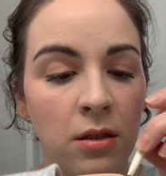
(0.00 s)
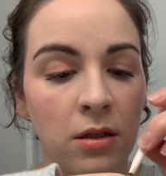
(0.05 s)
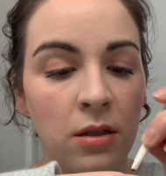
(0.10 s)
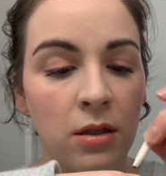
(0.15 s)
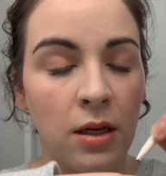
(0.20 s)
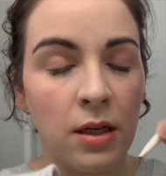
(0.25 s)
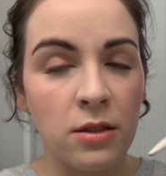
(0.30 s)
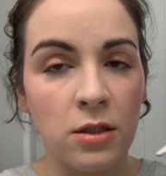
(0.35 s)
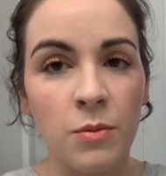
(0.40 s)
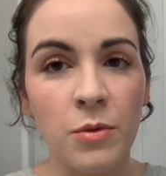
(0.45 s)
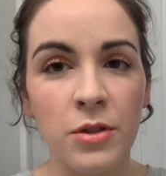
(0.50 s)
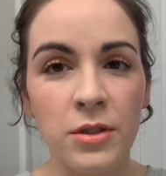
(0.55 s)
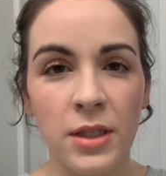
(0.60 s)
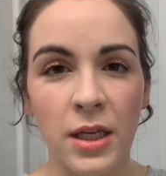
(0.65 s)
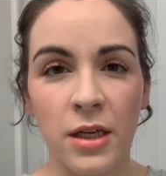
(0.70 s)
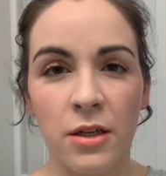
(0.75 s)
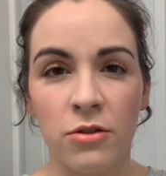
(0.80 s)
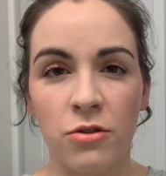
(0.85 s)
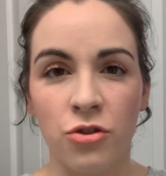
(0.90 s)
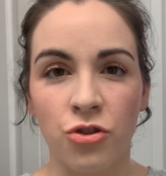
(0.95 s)
It's almost like
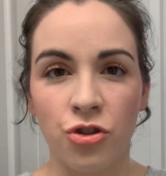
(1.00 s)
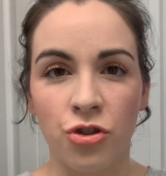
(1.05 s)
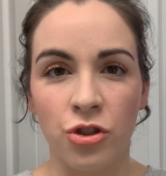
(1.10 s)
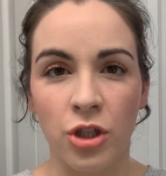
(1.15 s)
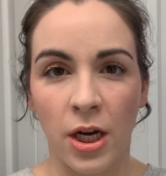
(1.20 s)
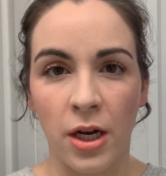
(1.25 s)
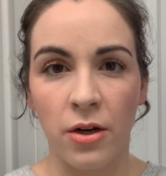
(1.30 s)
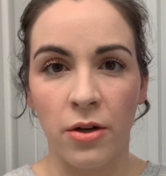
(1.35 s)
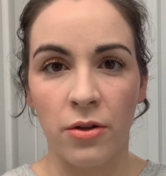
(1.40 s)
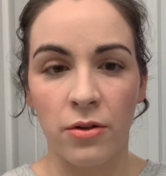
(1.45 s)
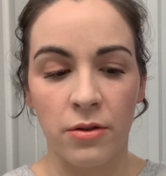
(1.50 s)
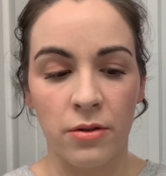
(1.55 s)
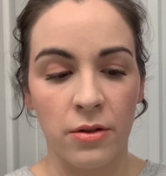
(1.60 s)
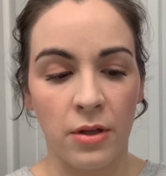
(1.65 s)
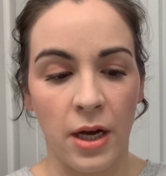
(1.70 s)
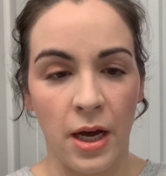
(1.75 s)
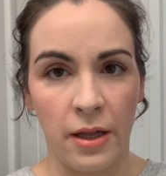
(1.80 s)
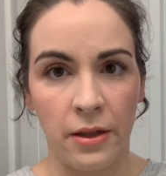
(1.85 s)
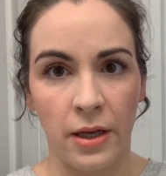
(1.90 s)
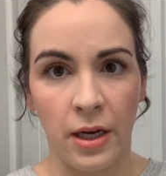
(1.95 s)
a gel
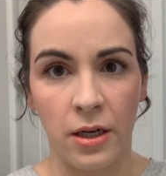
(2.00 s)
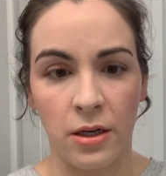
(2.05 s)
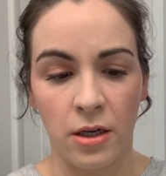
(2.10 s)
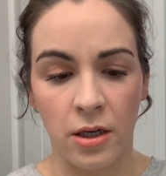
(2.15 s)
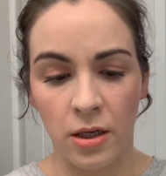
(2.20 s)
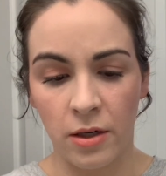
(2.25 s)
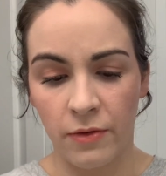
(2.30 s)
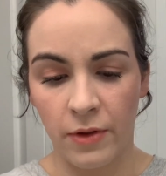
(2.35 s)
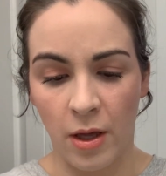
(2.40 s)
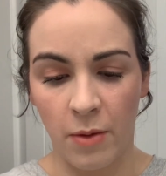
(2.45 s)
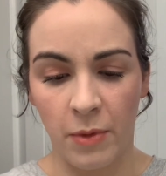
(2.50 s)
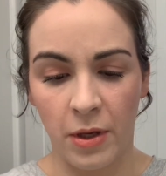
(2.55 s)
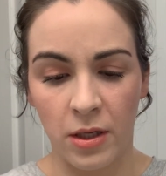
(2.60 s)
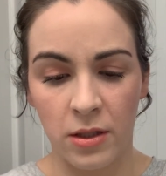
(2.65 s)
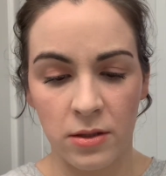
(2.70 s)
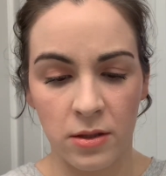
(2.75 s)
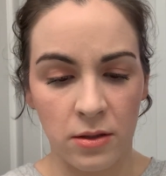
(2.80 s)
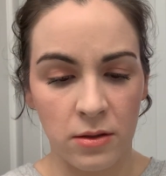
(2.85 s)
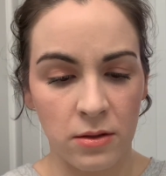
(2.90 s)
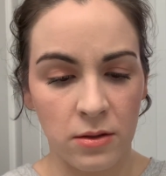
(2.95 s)
eyeliner, if that makes
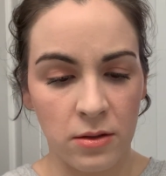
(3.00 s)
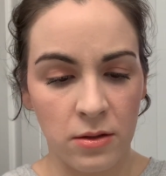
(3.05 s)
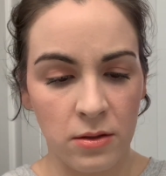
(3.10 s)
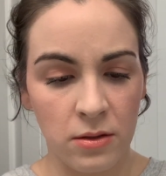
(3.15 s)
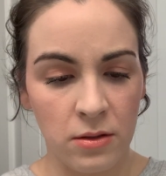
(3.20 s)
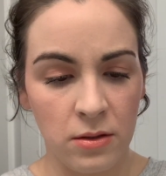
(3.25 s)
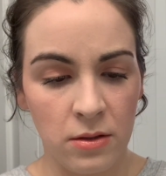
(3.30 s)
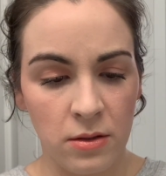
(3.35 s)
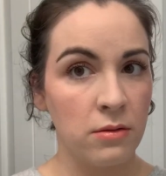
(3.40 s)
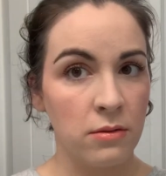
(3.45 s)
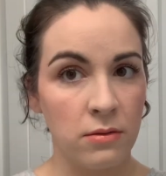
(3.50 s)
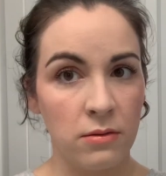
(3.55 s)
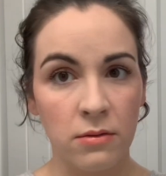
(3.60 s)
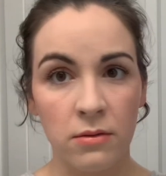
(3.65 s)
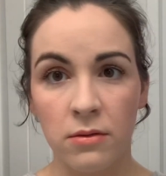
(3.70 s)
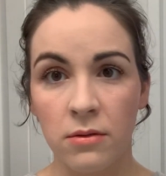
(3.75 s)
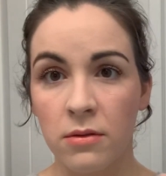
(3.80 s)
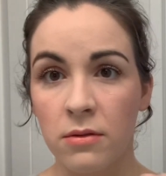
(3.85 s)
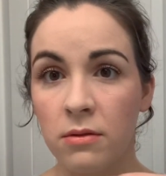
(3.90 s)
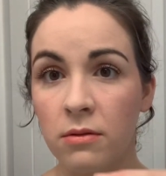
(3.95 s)
sense.
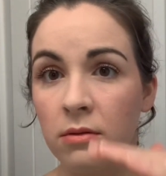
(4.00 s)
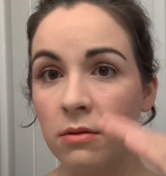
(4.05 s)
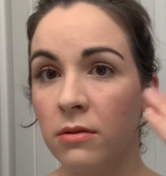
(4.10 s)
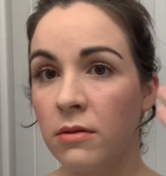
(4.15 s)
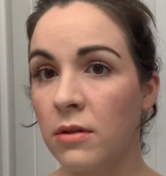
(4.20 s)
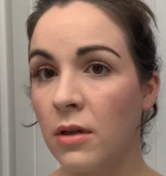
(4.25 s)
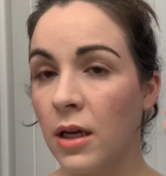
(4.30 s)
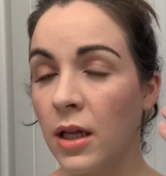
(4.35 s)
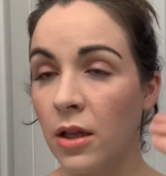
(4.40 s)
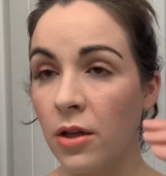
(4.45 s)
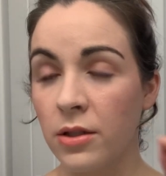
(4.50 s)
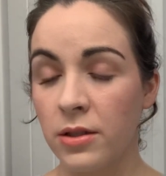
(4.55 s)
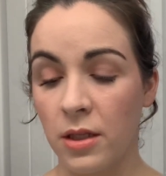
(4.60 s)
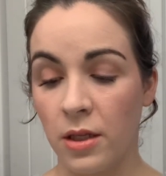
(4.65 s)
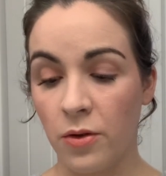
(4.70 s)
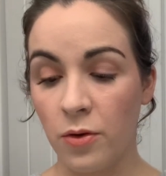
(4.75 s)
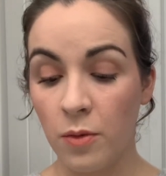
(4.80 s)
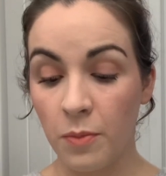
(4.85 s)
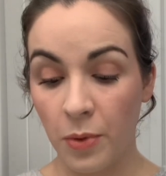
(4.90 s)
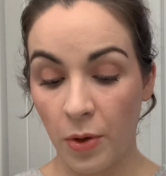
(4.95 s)
It looks a
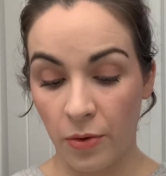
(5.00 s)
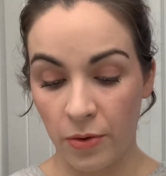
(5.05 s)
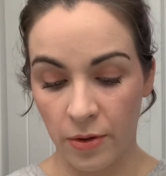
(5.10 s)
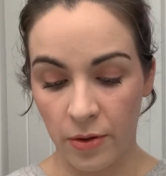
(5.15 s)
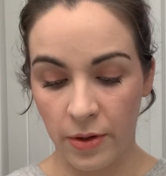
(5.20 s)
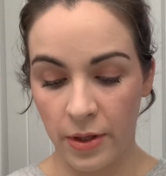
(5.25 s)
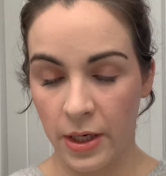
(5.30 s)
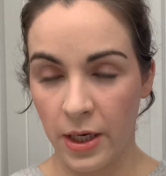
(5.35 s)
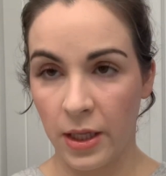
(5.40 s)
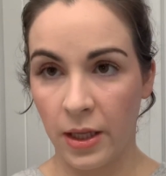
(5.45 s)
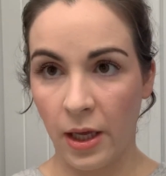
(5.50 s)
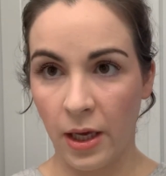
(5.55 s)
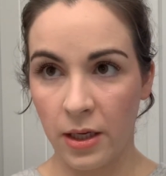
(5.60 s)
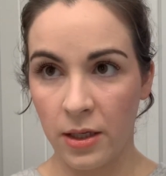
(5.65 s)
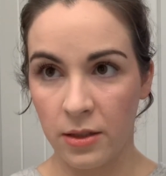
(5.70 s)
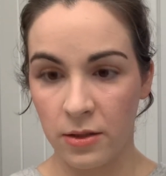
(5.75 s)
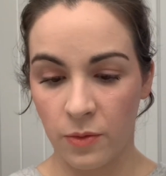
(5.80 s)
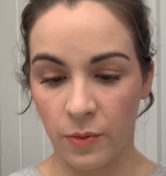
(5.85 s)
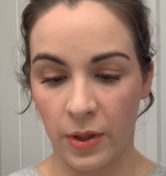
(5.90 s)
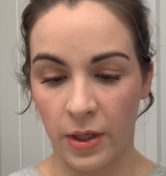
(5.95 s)
little bolder than I like
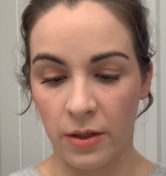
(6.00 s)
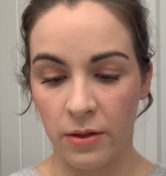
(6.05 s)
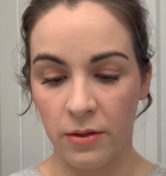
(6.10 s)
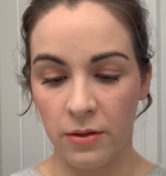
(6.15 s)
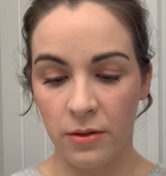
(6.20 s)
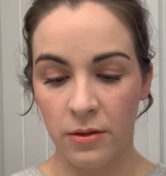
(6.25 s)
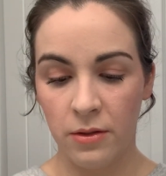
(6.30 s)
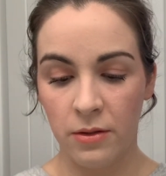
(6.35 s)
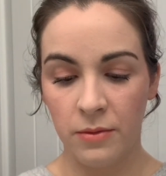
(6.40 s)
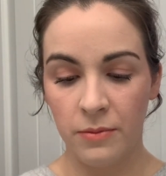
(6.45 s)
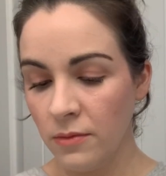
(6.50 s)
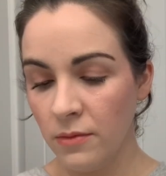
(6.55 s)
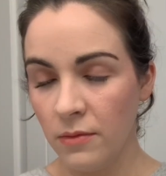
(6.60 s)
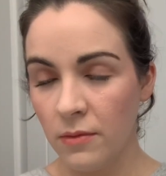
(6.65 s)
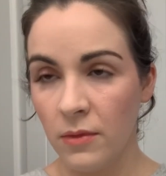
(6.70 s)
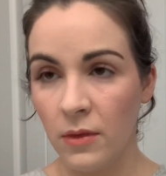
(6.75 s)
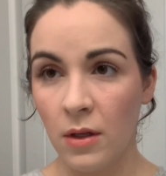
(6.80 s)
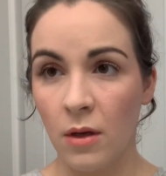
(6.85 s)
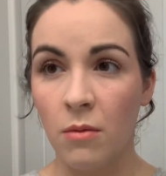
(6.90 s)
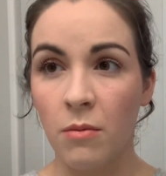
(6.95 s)
as well,
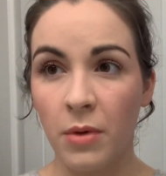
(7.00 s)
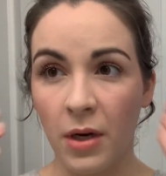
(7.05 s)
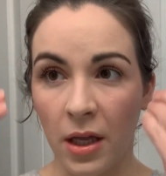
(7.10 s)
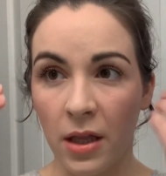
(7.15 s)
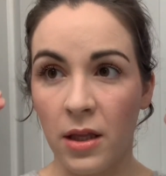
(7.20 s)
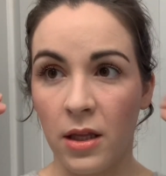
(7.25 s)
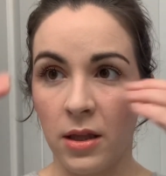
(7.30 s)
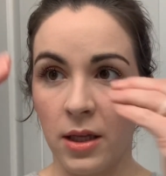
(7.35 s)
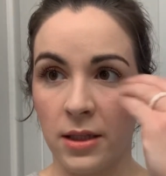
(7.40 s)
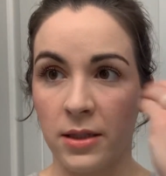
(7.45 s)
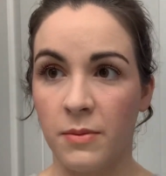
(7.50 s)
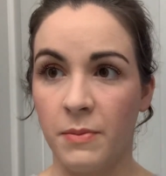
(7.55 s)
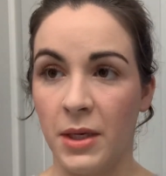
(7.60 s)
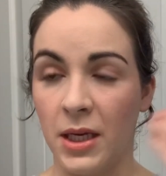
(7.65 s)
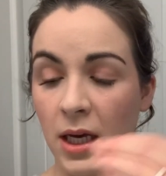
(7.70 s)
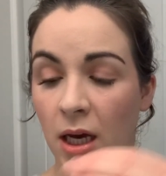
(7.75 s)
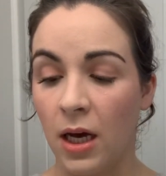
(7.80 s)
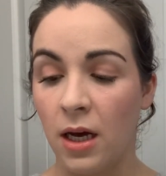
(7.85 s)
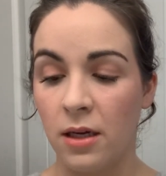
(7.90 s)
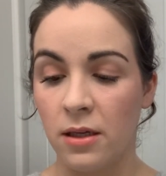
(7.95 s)
but I think that's
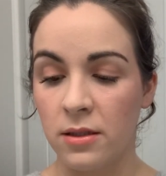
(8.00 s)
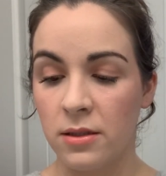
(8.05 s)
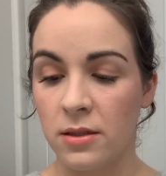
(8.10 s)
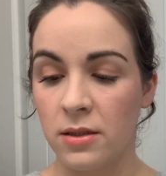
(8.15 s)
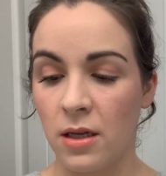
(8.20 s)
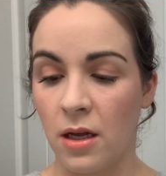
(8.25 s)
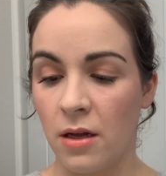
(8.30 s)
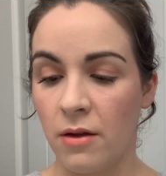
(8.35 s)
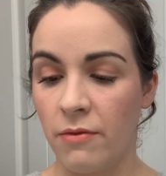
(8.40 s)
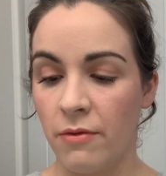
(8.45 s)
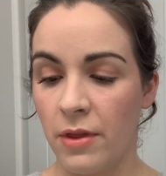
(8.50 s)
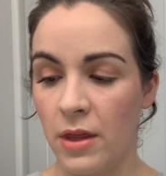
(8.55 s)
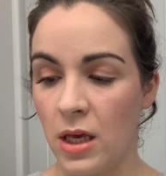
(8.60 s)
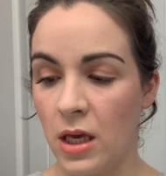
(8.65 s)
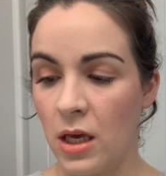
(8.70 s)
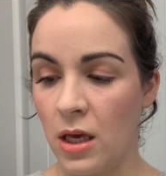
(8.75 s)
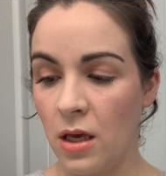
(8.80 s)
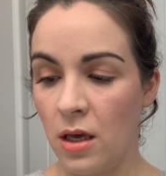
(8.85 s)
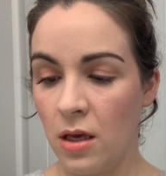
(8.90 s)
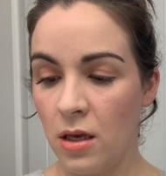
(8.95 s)
because of
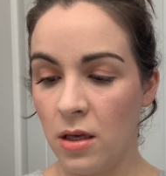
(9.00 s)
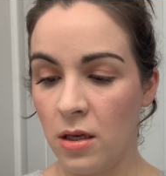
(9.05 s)
the